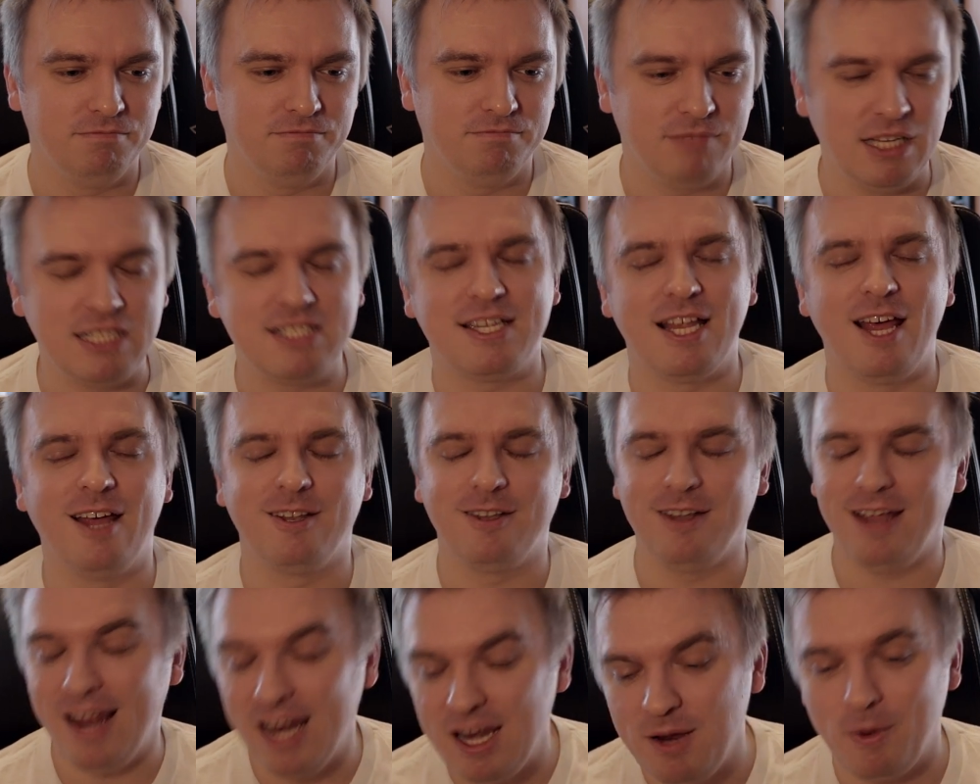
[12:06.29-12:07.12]
that's
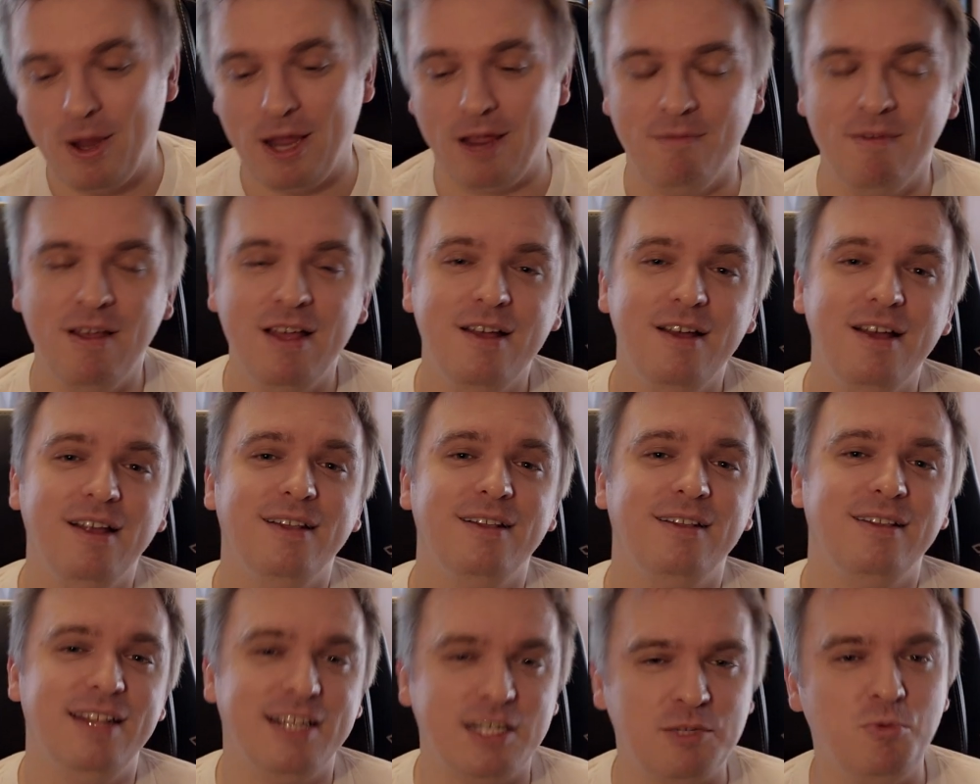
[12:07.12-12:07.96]
that. Anyway,
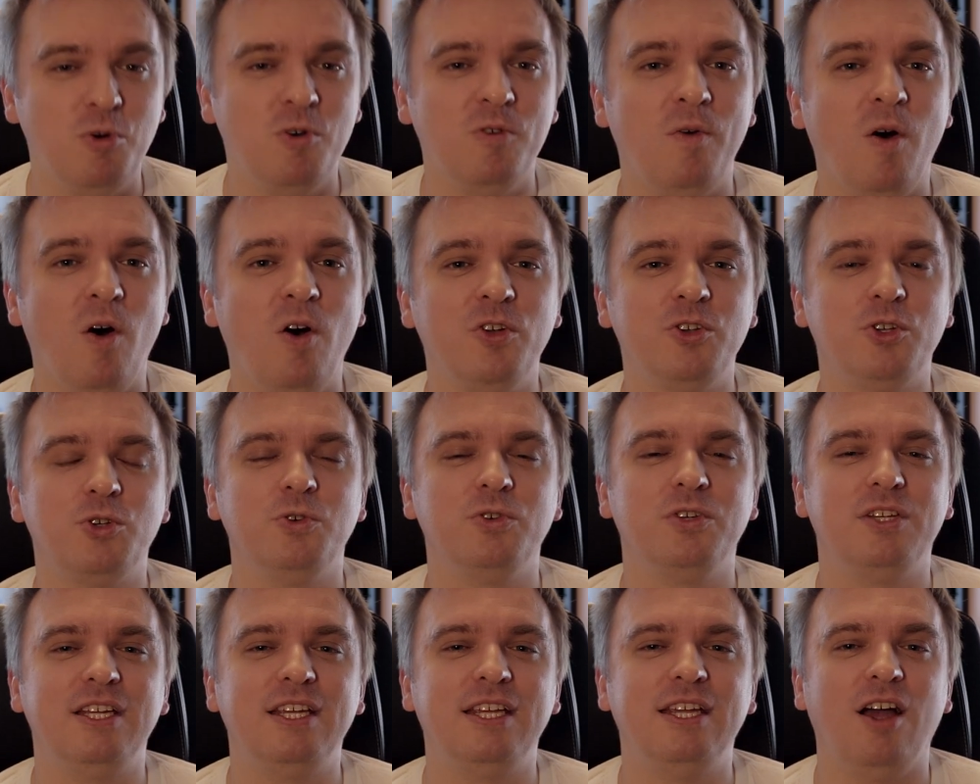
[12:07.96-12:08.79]
let's move on
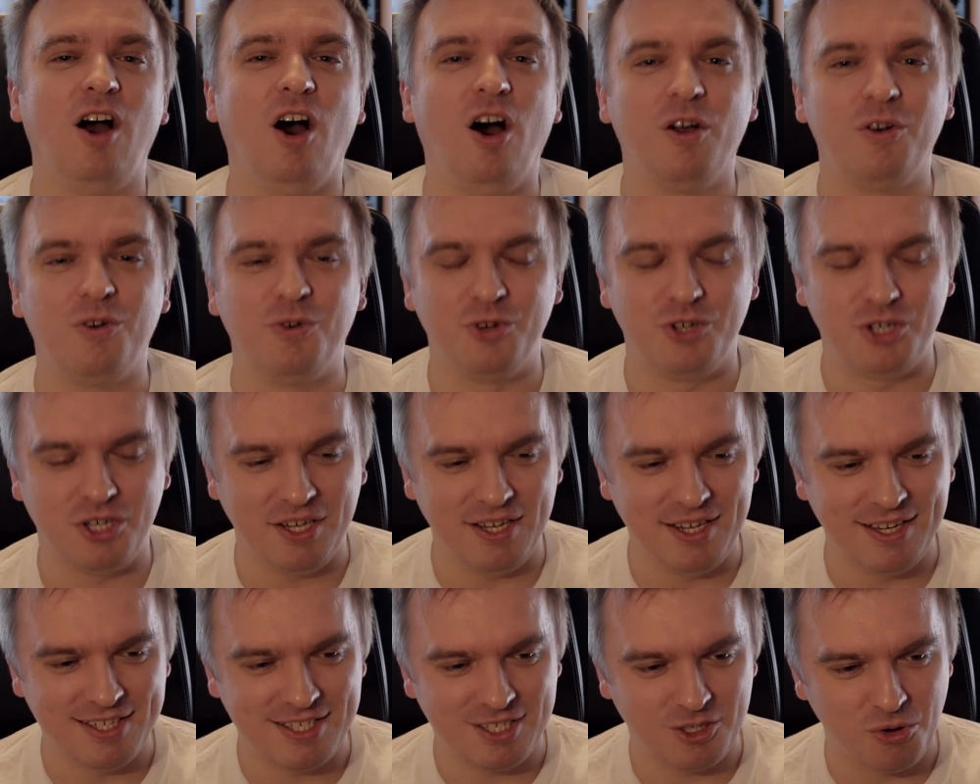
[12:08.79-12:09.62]
to the ROG
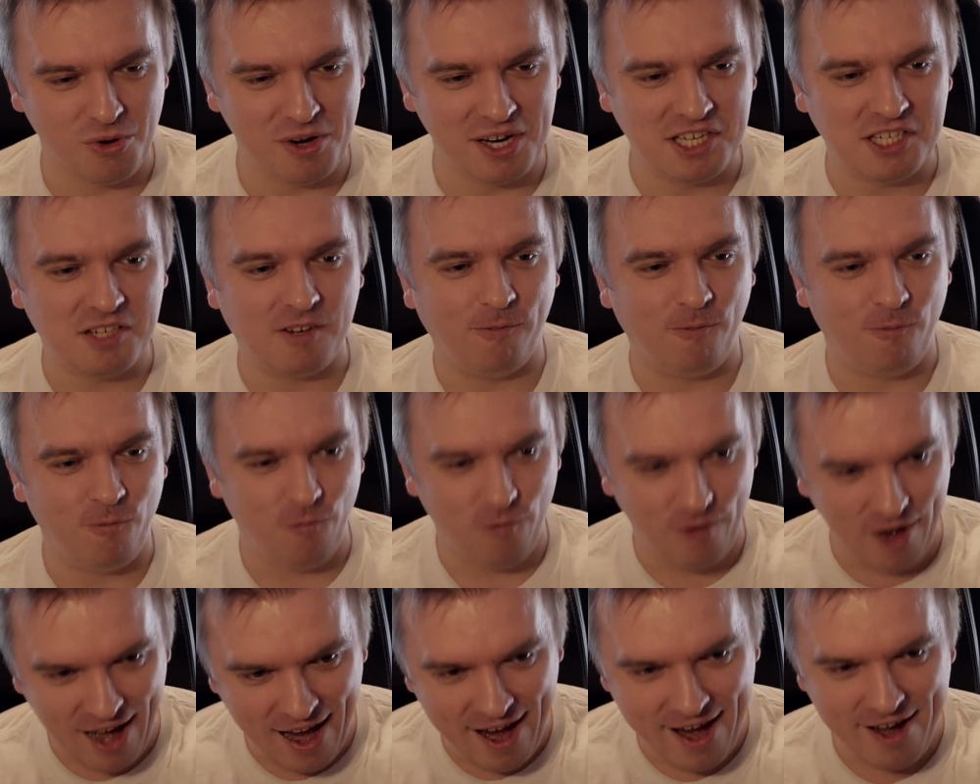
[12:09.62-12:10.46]
STRIX
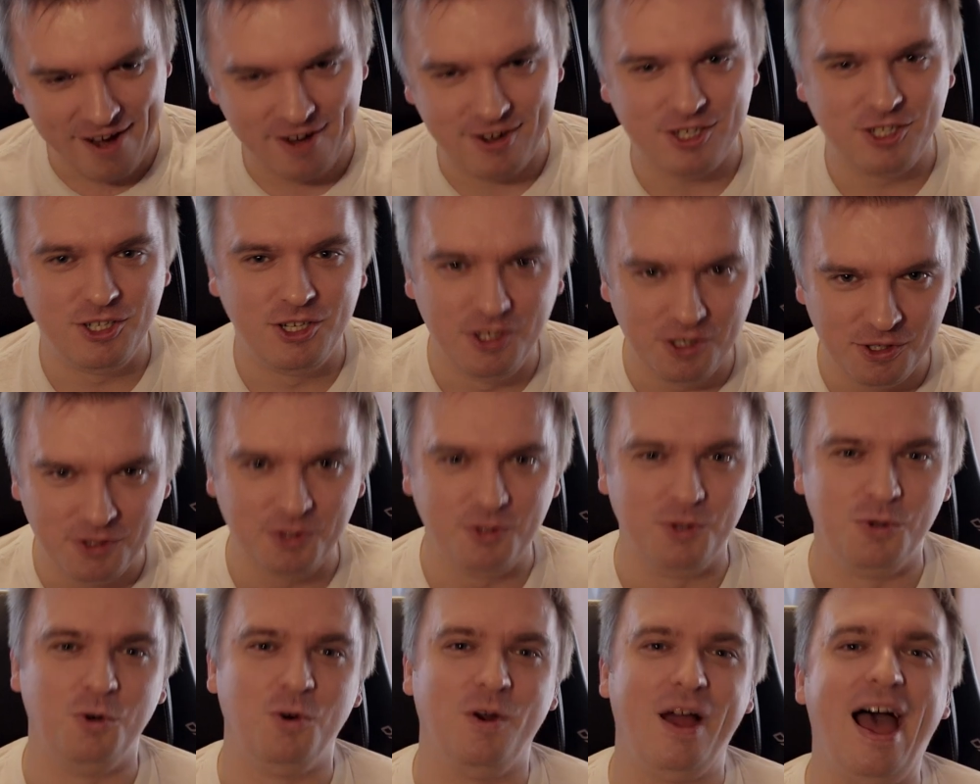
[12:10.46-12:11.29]
Flare
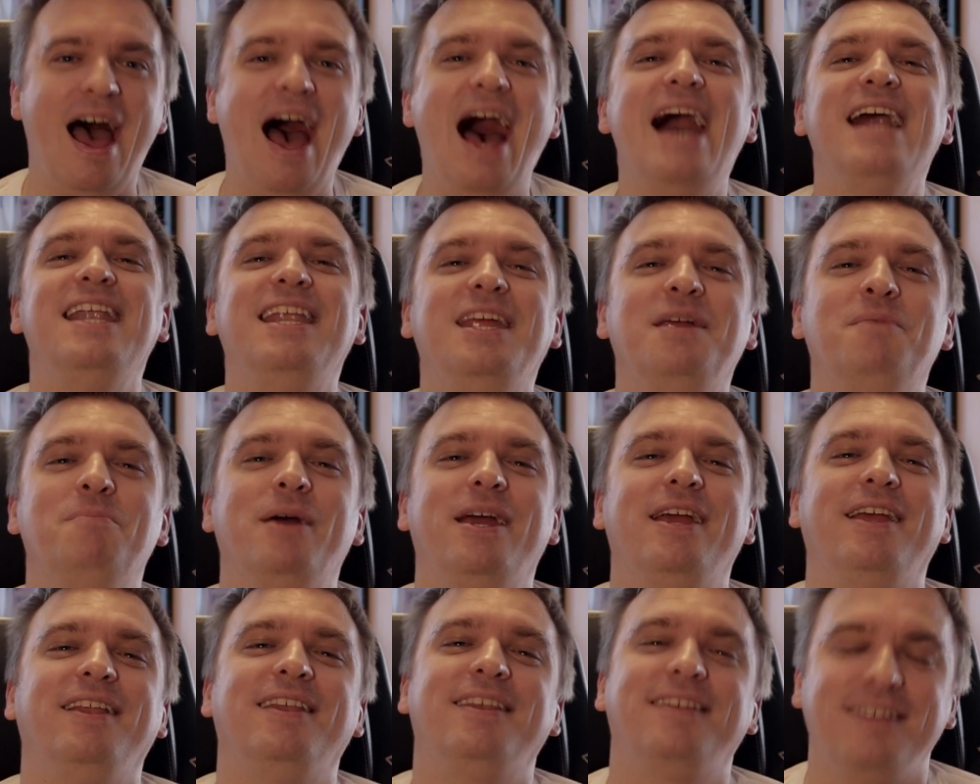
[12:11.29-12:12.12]
II
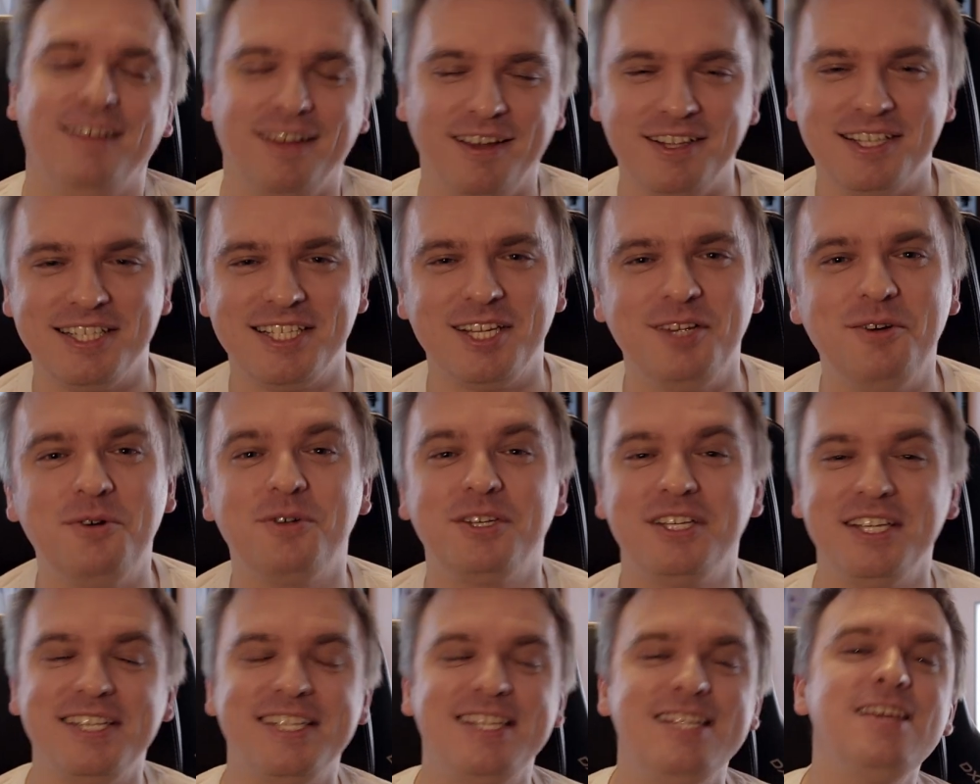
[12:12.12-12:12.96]
Animate. So
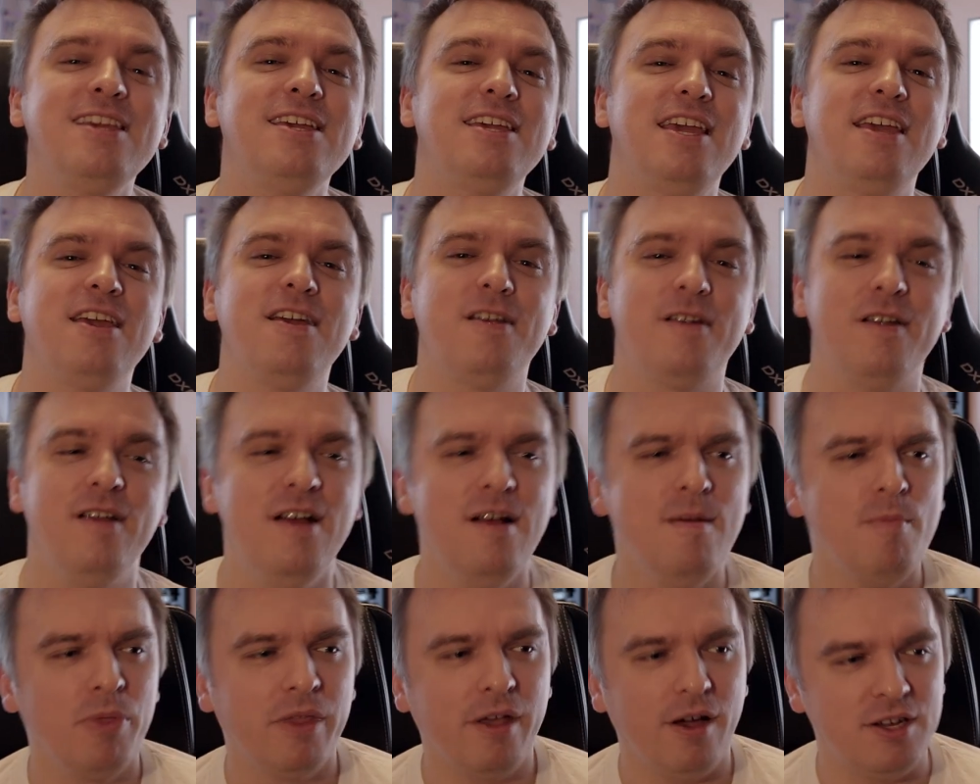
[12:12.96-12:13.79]
this thing here,
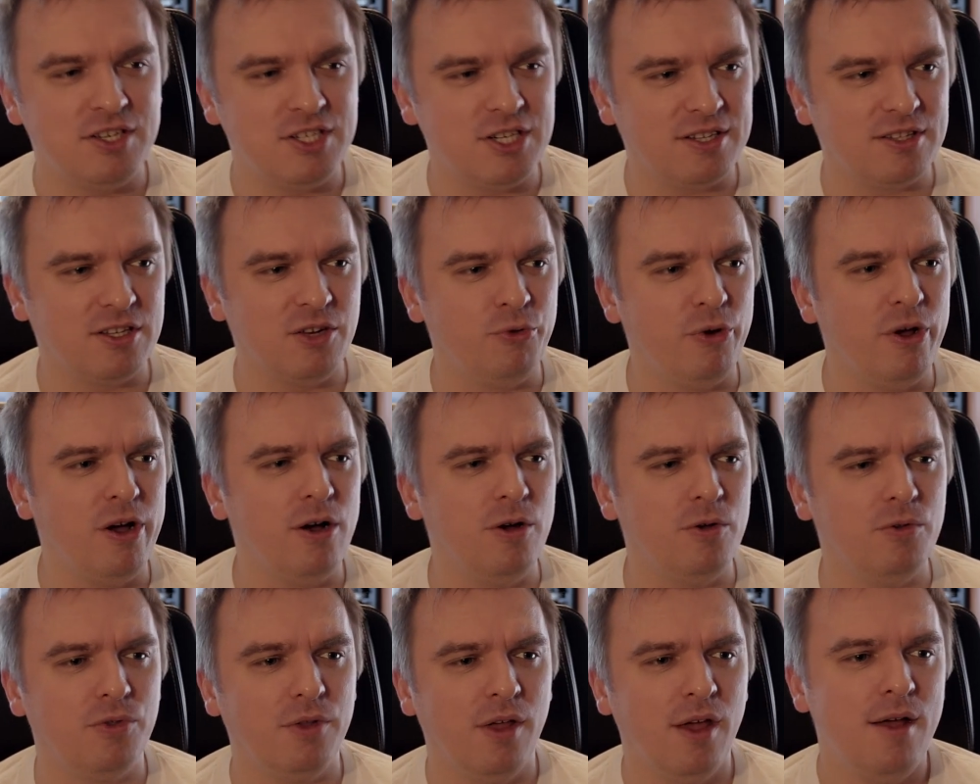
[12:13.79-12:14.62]
I checked
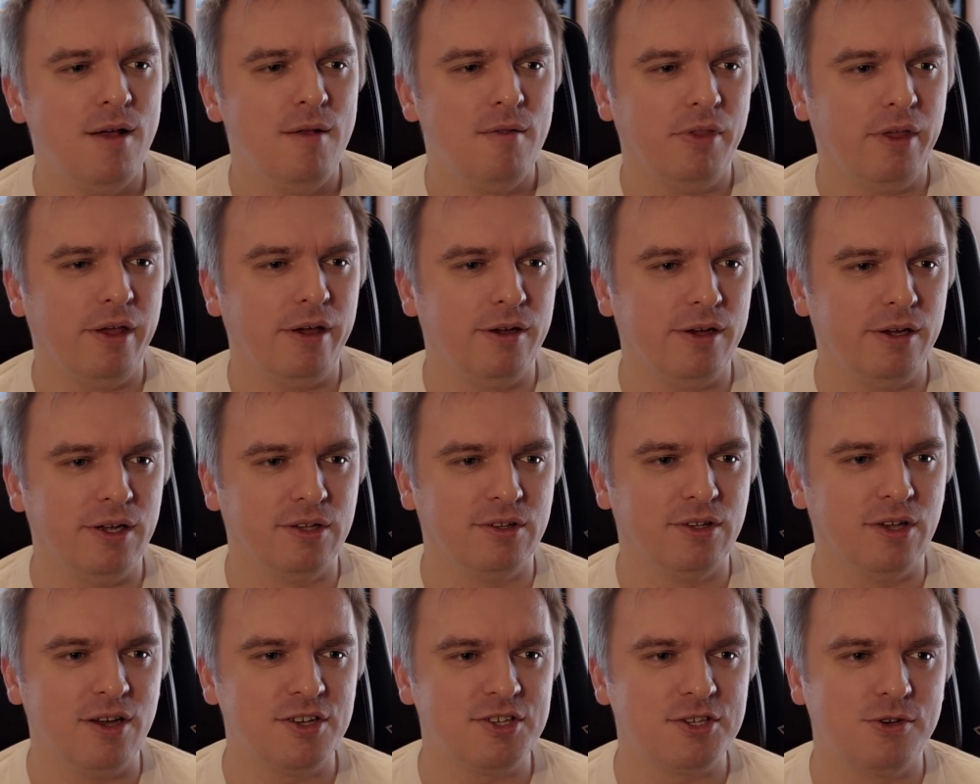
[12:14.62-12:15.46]
around,
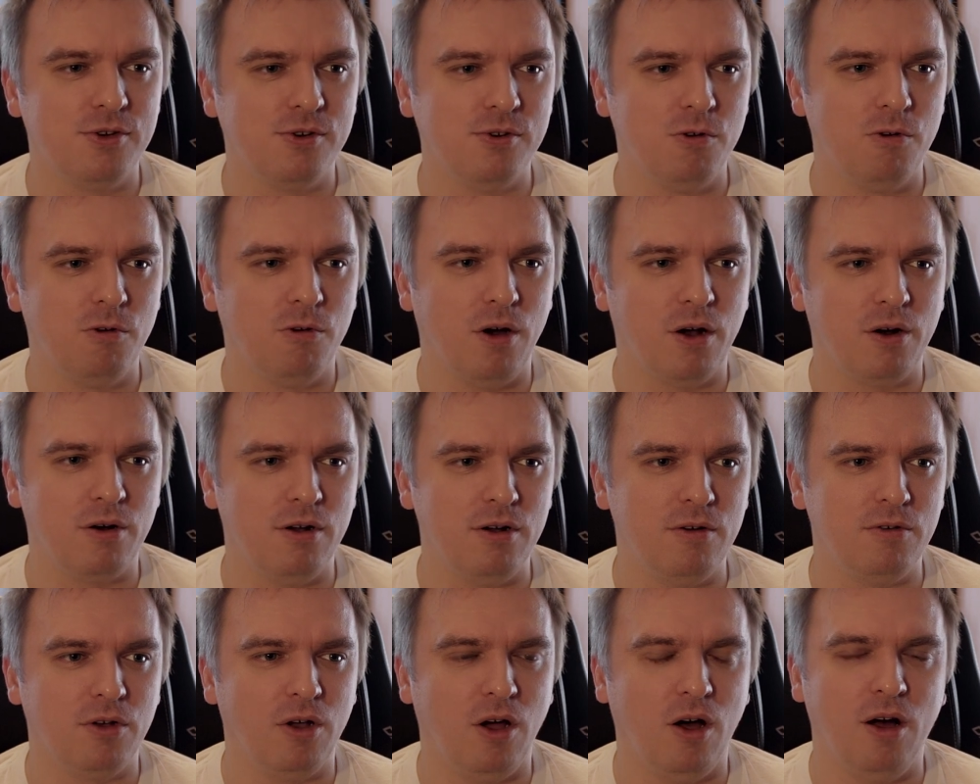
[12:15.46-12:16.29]
does go
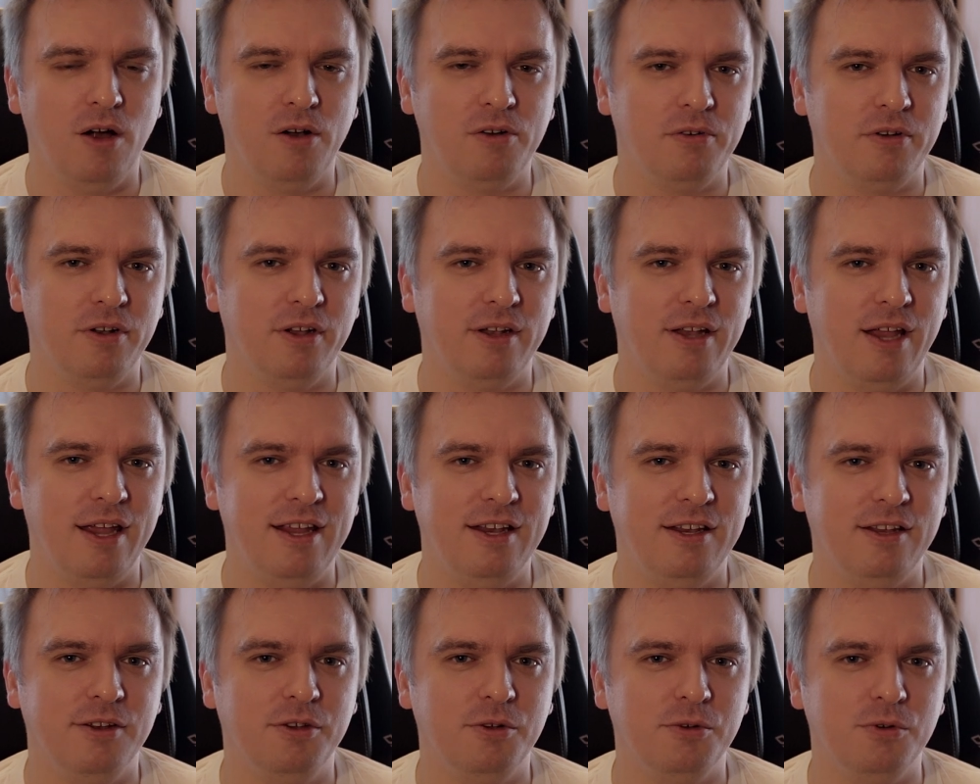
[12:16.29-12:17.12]
around $180